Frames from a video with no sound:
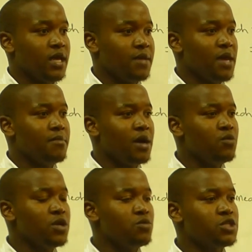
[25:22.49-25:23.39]

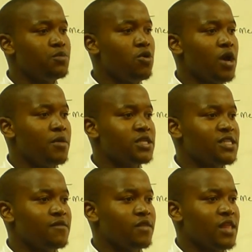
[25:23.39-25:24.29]
Remember, we spoke about
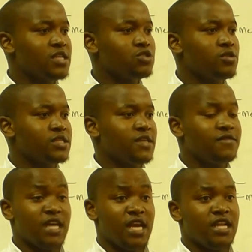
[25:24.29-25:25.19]
something that is
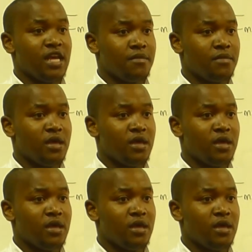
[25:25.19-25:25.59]
conserved earlier.